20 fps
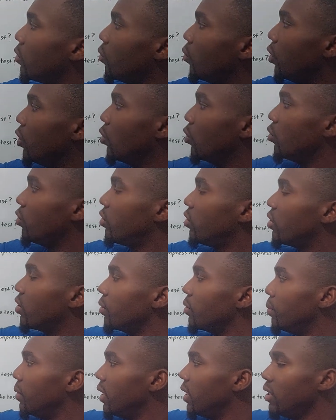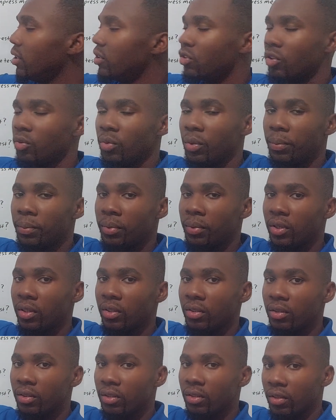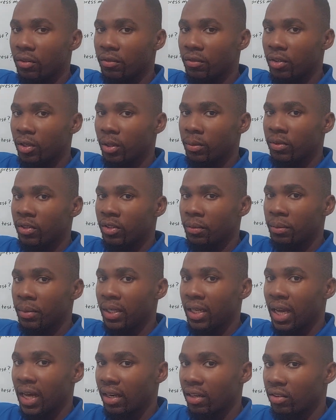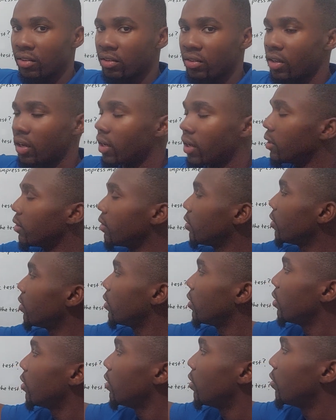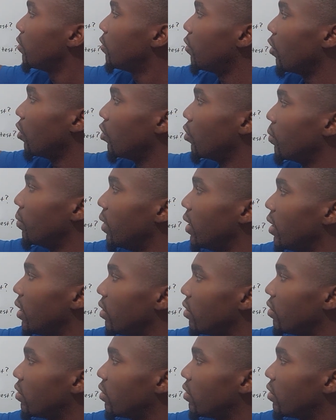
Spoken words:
We use to be, so we put the verb to be at the start, followed by the